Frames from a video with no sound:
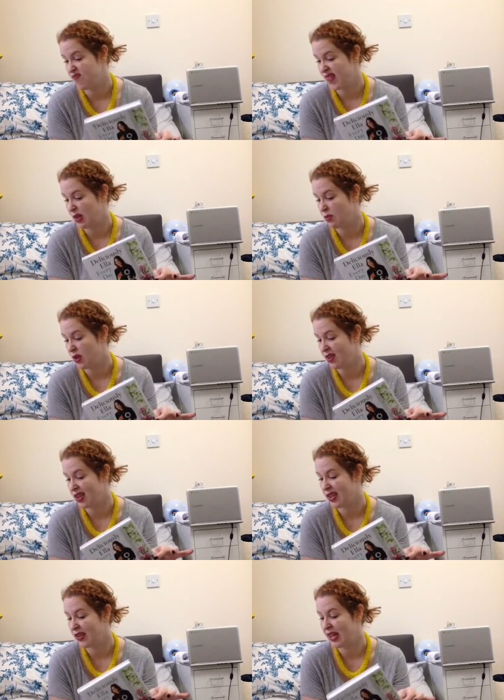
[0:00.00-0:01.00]
so it's worth
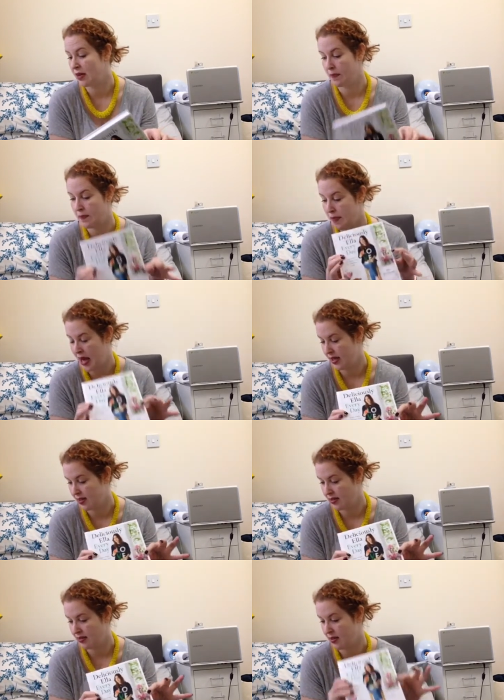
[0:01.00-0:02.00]
including,
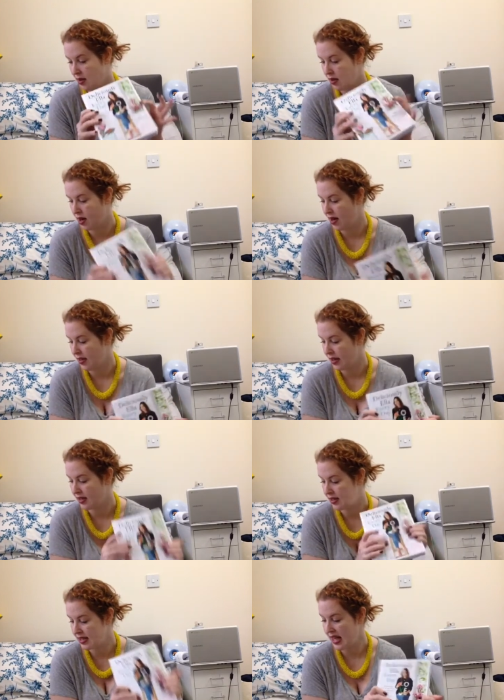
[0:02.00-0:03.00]
but I
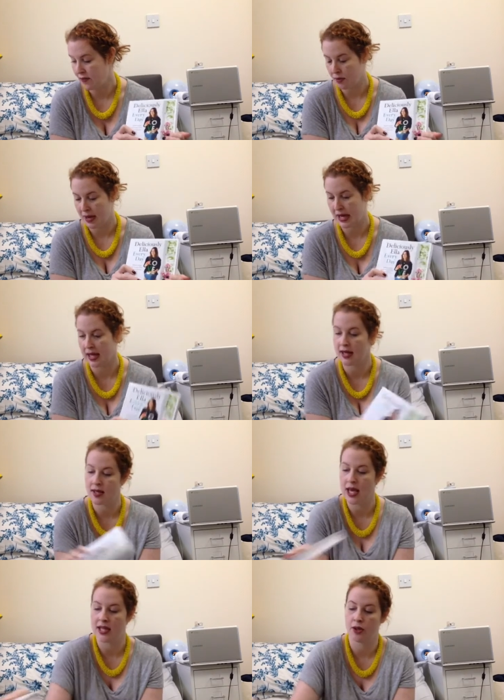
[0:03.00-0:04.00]
think save your money
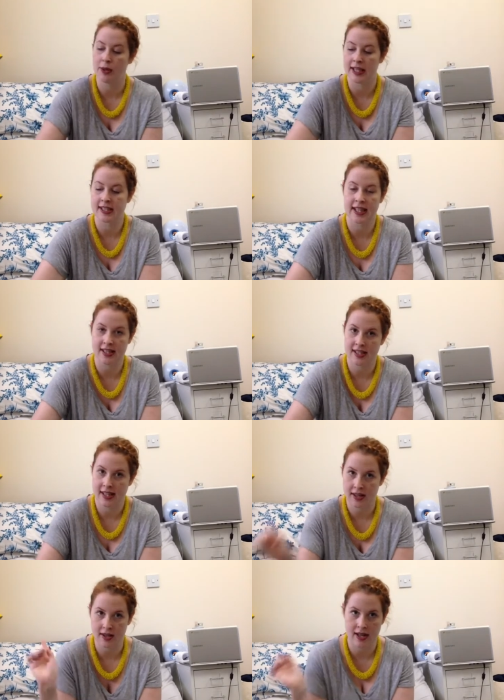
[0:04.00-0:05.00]
and you'll be able to get to
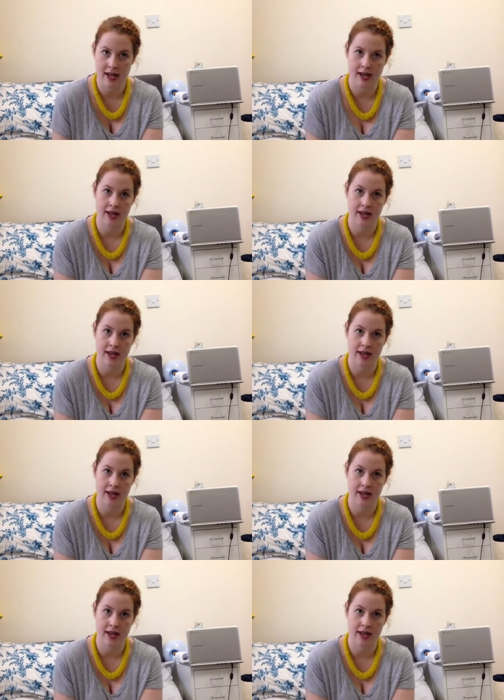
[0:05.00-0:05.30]
the uh,